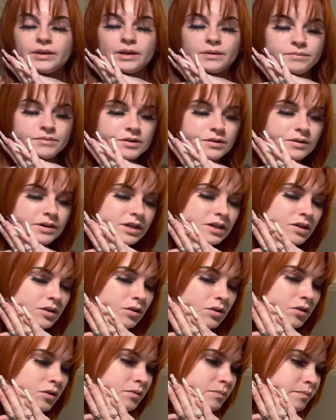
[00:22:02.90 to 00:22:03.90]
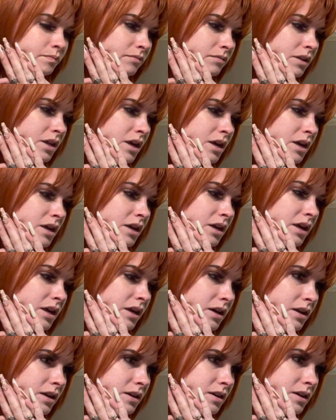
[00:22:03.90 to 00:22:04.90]
I'm sorry to go home
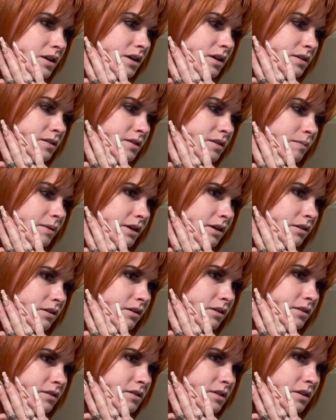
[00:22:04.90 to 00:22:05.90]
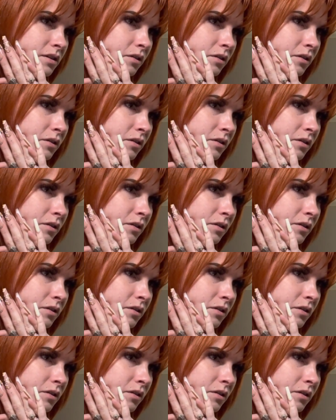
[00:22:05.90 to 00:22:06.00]
and see my dogs.